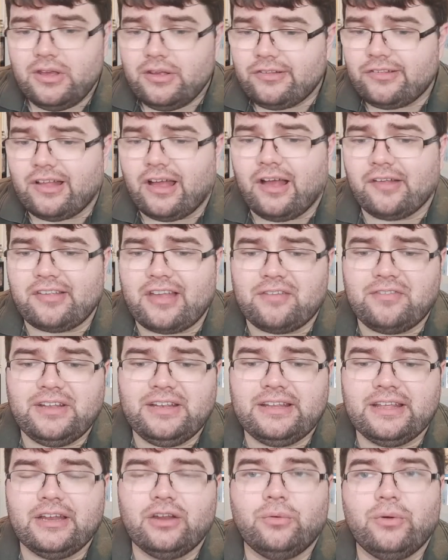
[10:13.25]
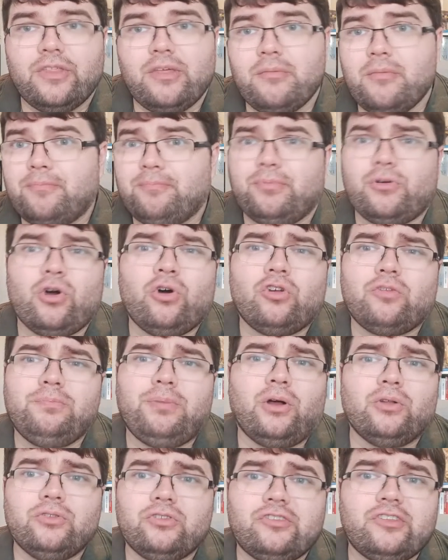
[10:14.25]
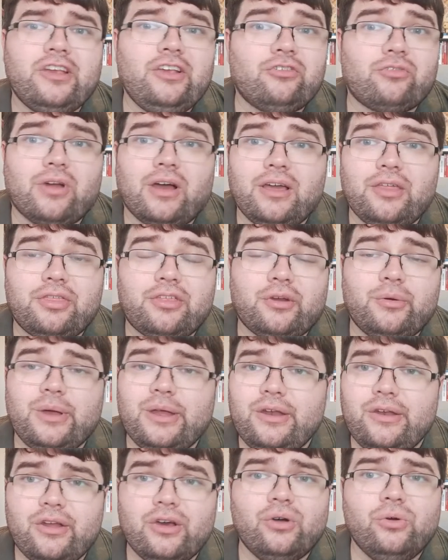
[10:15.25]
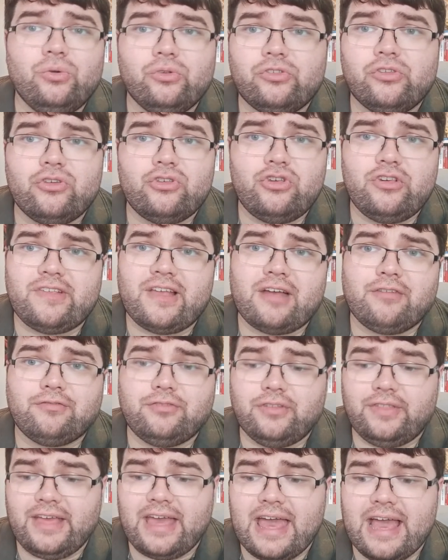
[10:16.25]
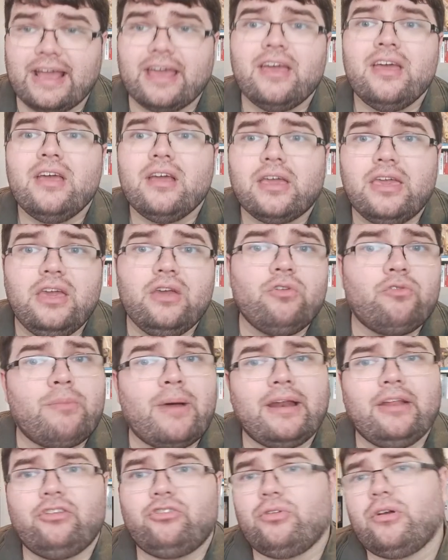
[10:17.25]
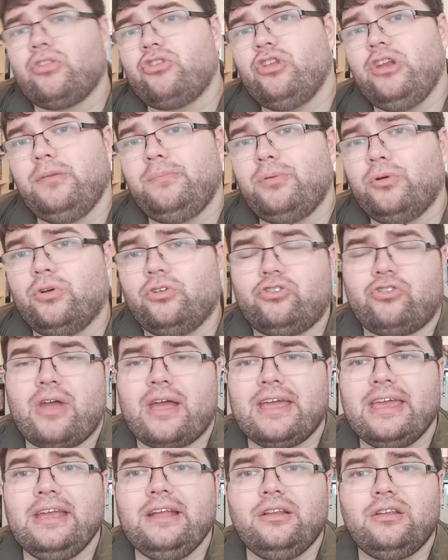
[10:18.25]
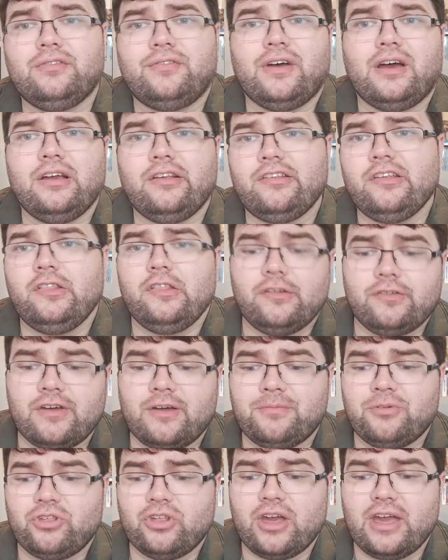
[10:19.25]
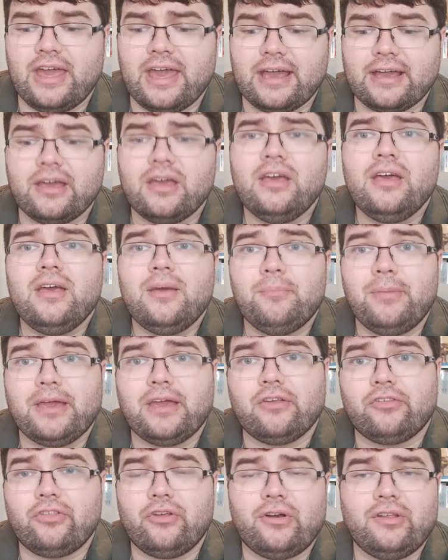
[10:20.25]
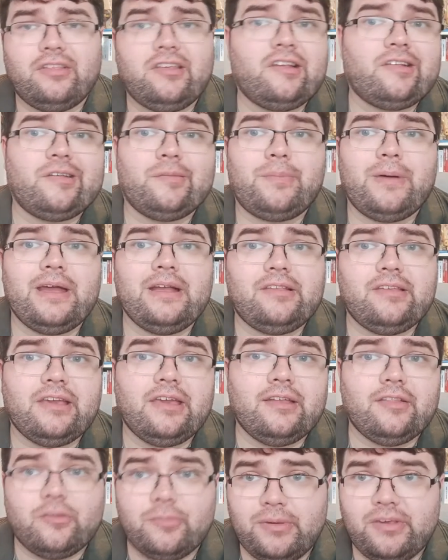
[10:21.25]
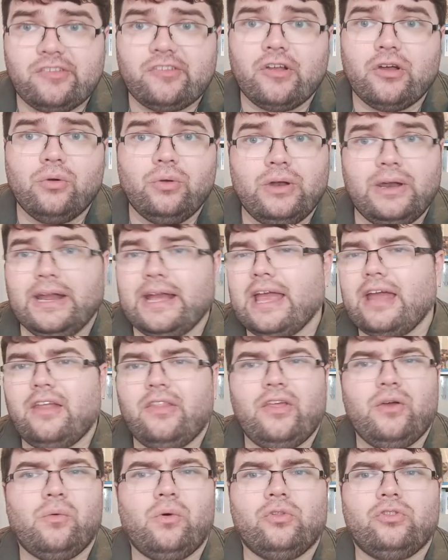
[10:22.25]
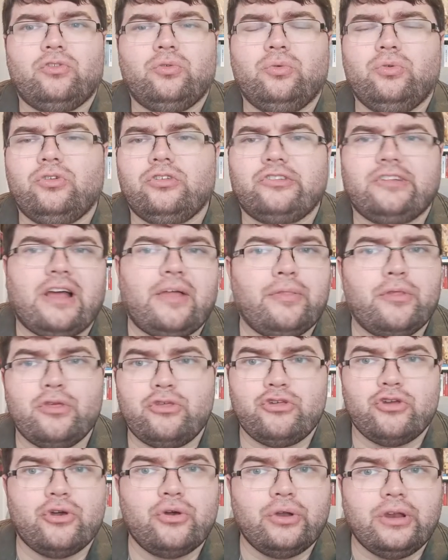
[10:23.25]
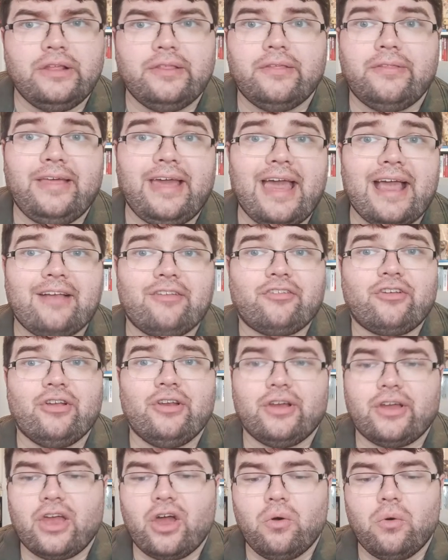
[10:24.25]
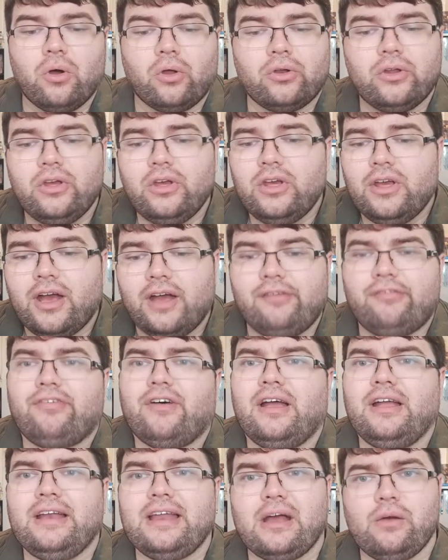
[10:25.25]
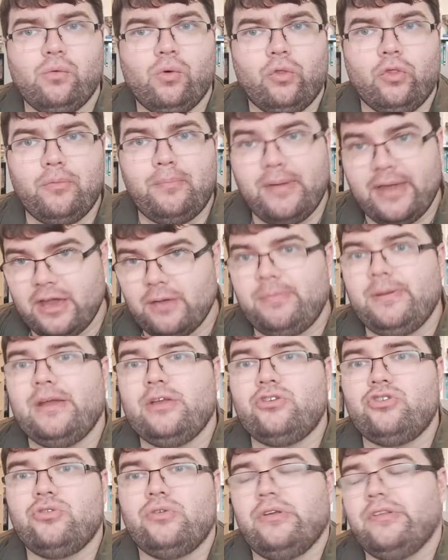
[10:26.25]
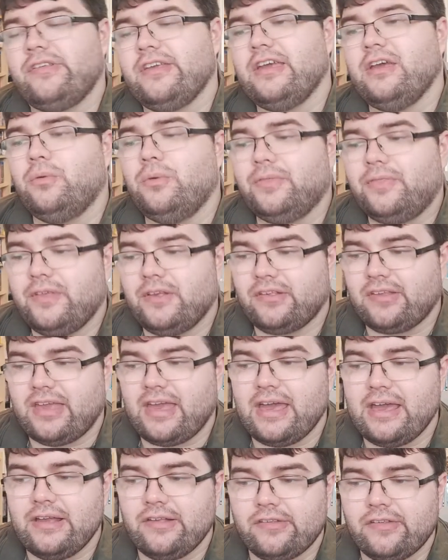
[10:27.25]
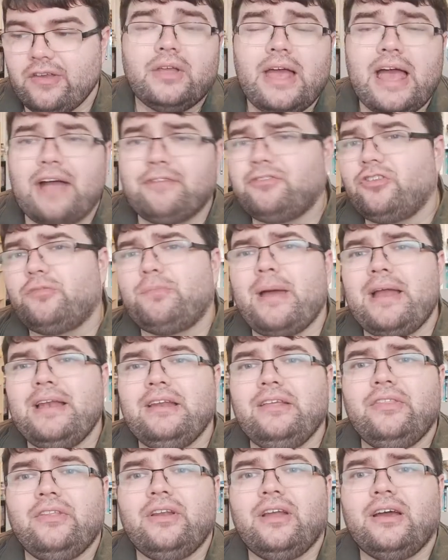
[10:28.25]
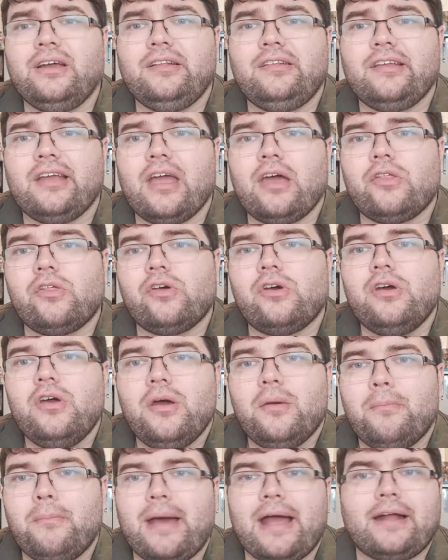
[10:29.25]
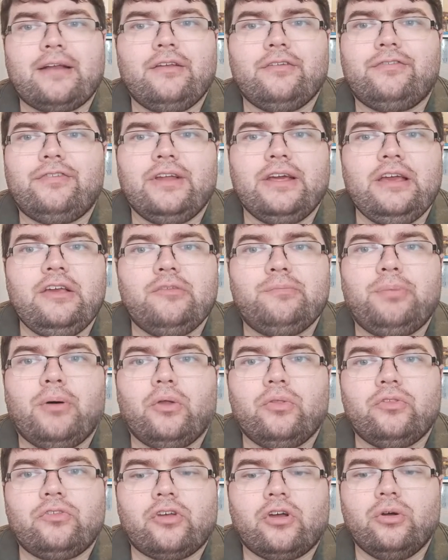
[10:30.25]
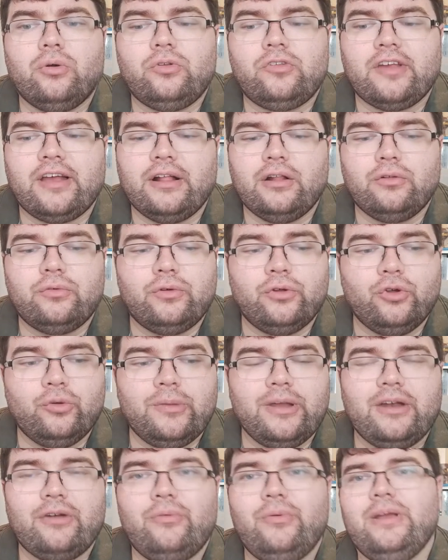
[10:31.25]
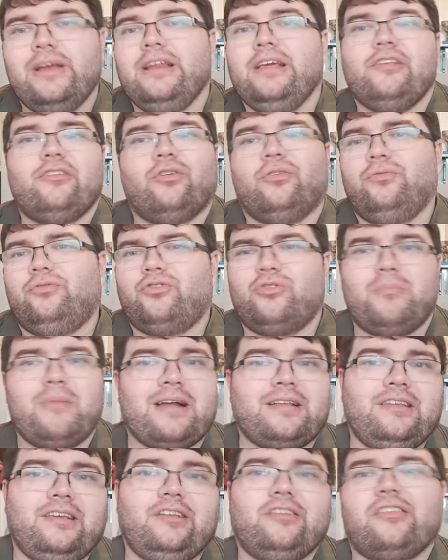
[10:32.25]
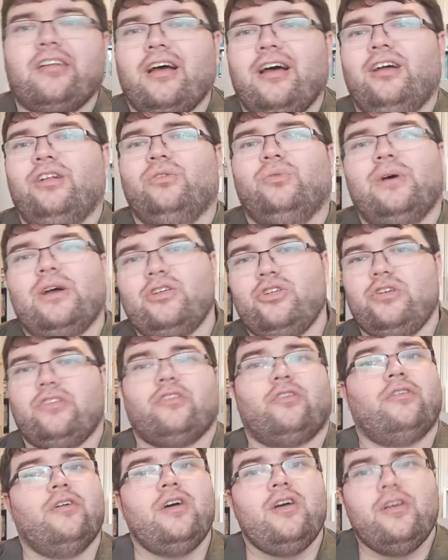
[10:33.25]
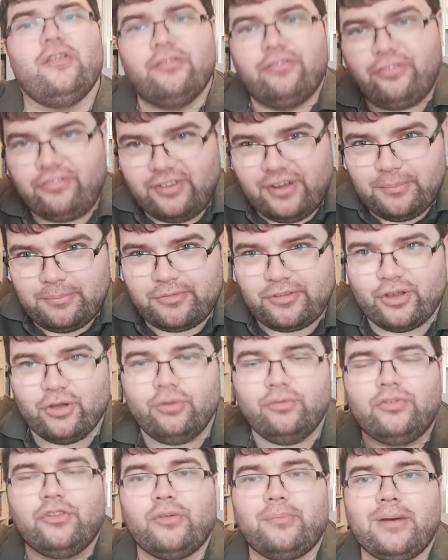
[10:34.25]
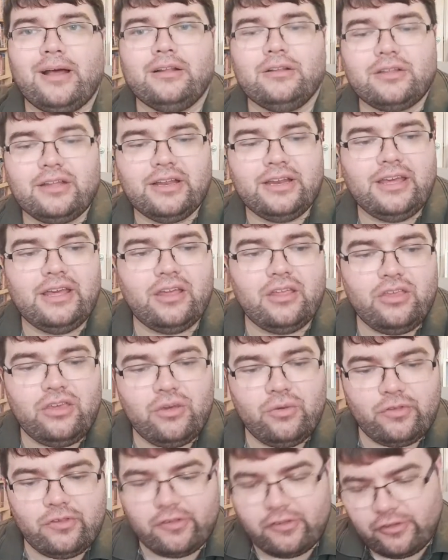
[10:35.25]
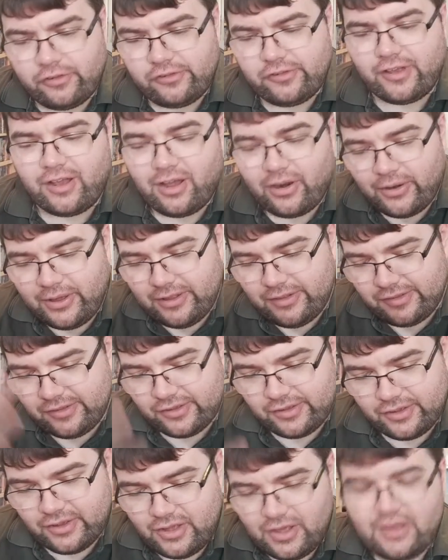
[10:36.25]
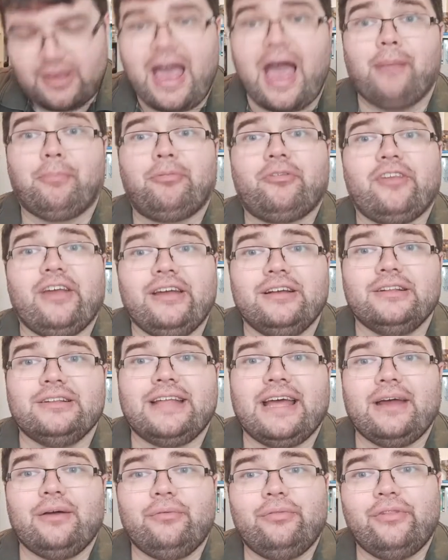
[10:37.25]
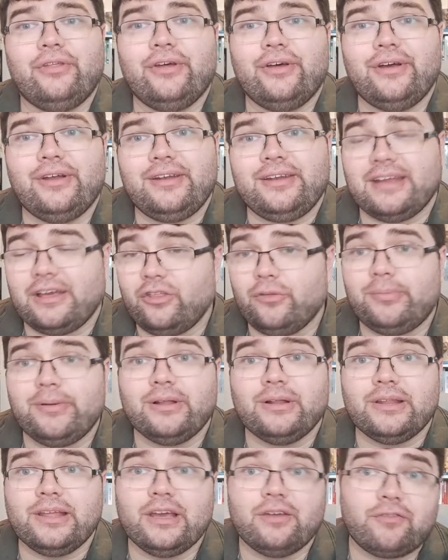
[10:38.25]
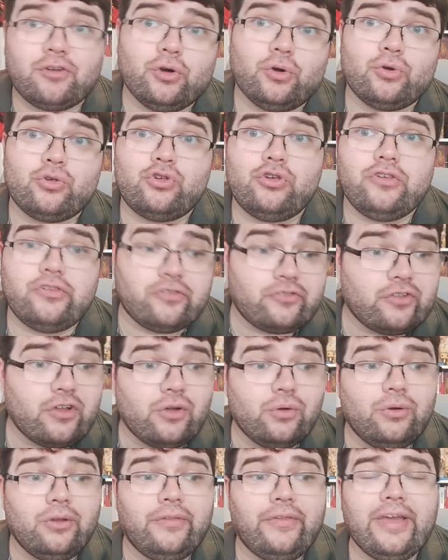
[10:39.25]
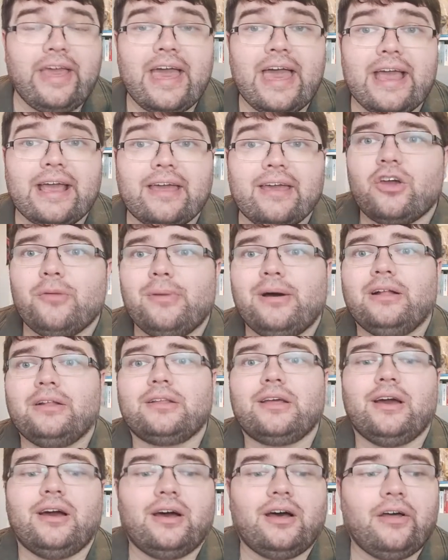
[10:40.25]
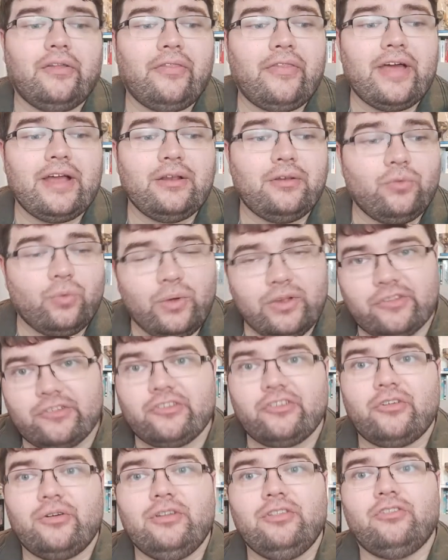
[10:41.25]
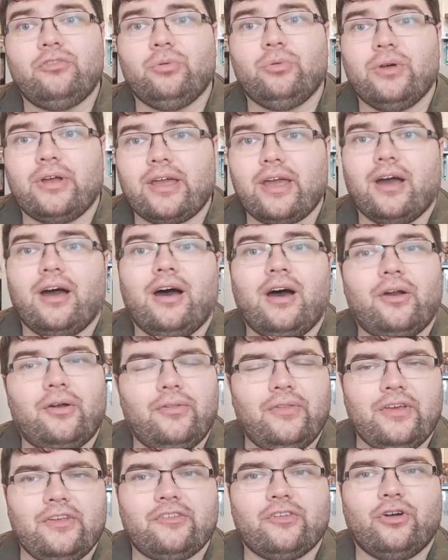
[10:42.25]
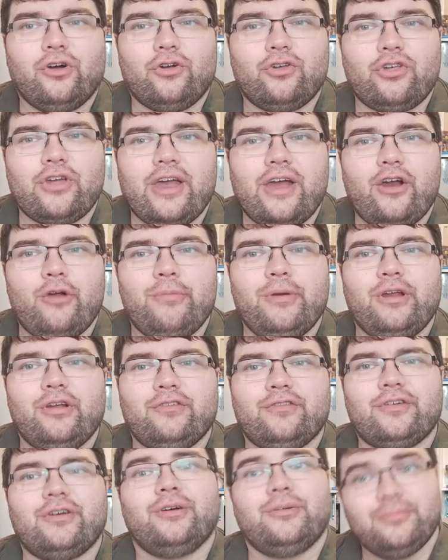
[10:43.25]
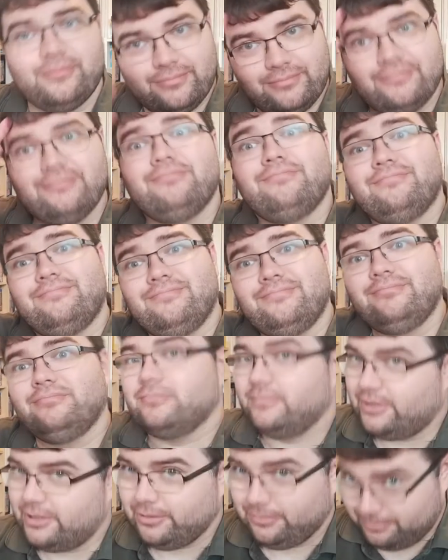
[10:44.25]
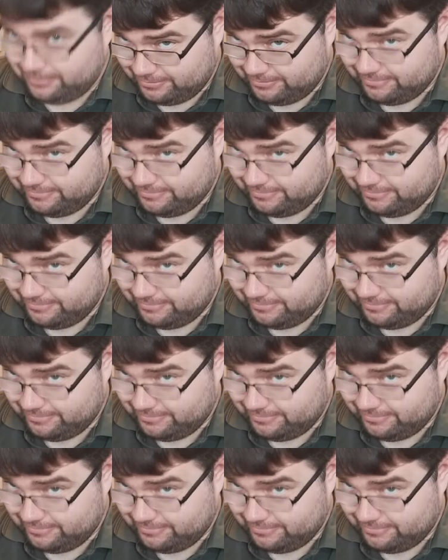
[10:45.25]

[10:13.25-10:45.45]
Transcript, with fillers: starts having dinner with him. Of course, Bond sees right through it and knows that she's after the egg. Q's managed to actually put a tracking device in the Fabergé egg because they're anticipating it to be stolen again, and they want to understand the journey that the egg's going to go on and find out what the bigger picture is here with this case. After spending the night together, Magda flees Bond's hotel room in a really sort of dramatic style, where she sort of flips over the balcony and uses her sari to abseil down the building. Of course, she's stolen the egg. Kamal Khan then whisks her into a car, and they sort of share a bit of a, you know,